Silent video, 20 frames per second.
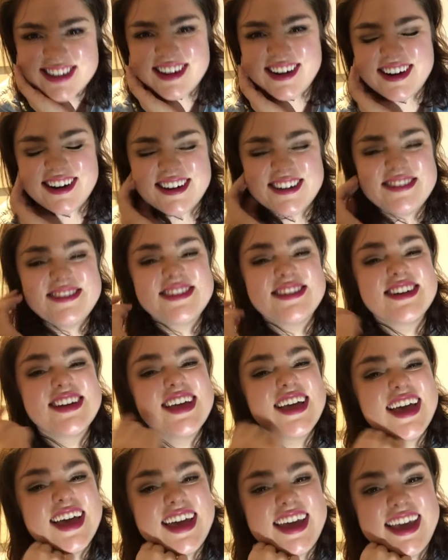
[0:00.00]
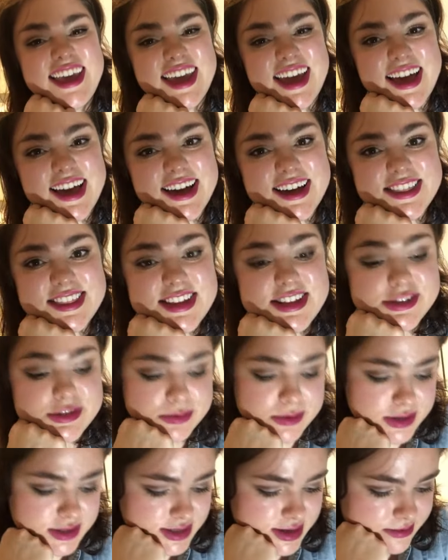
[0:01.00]
Oh, yeah, these
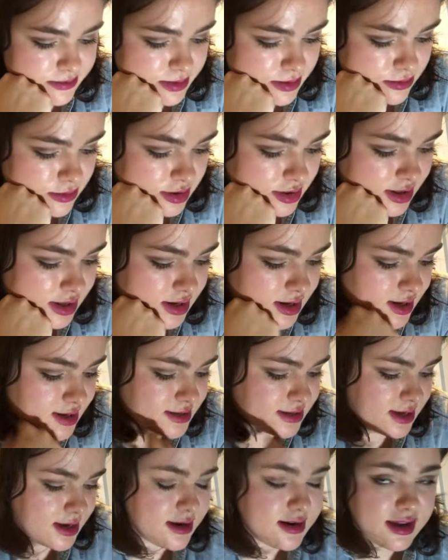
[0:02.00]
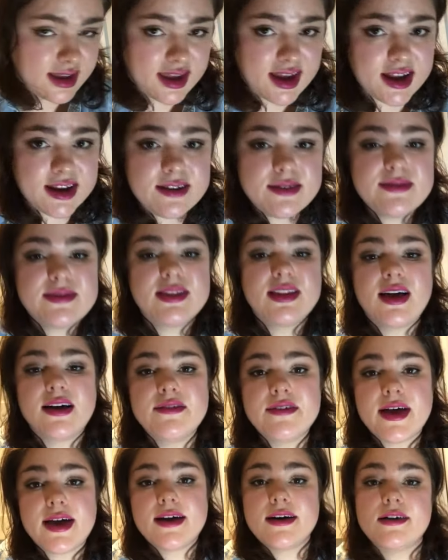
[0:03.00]
ones have been really nice. And I kind of love
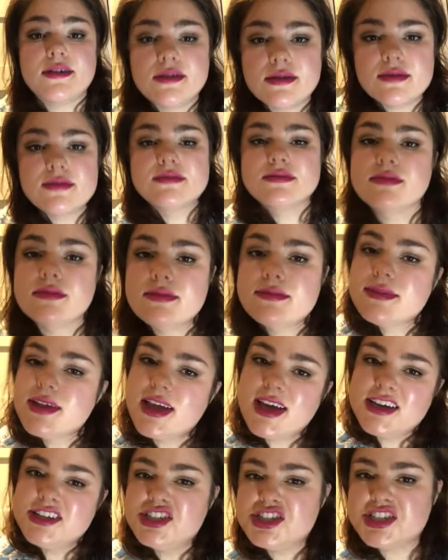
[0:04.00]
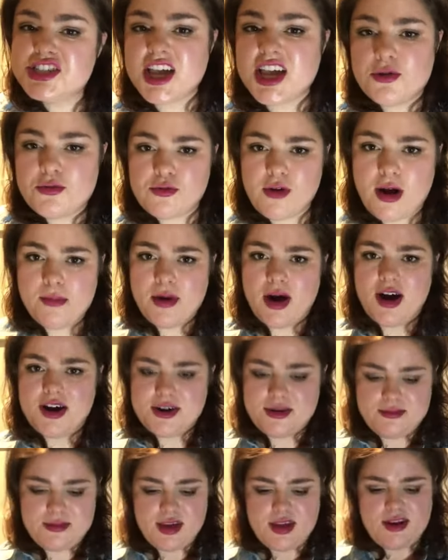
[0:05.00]
how just like rub on
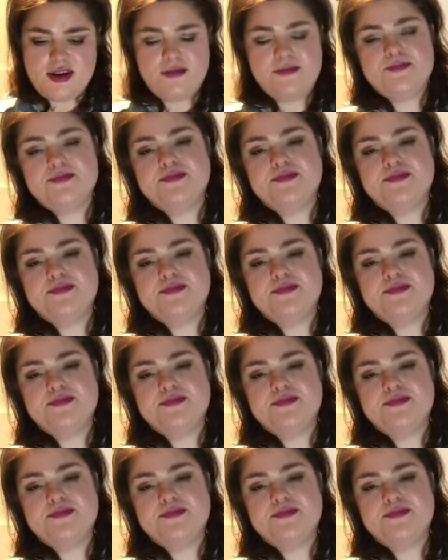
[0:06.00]
them, you know?